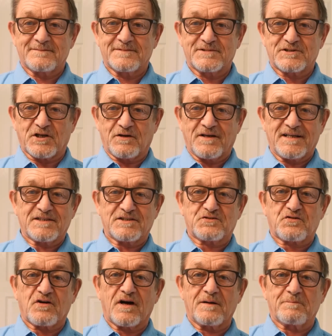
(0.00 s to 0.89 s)
So let's
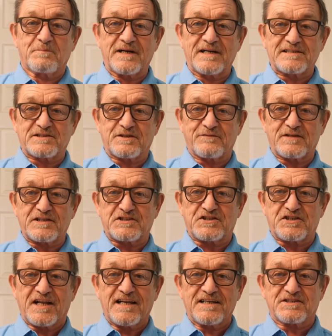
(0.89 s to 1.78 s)
try a piece of this
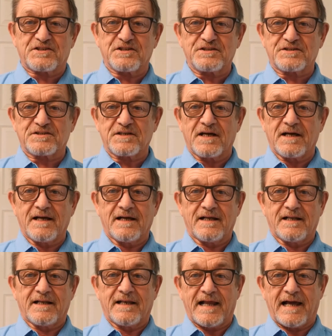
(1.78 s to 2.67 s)
delicious
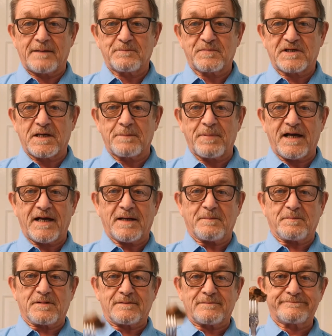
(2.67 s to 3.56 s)
lamb
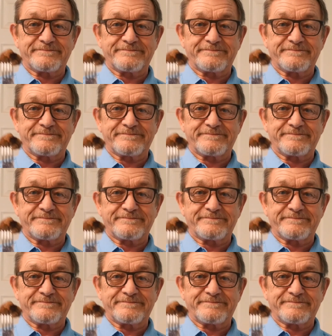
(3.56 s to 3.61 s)
kebab.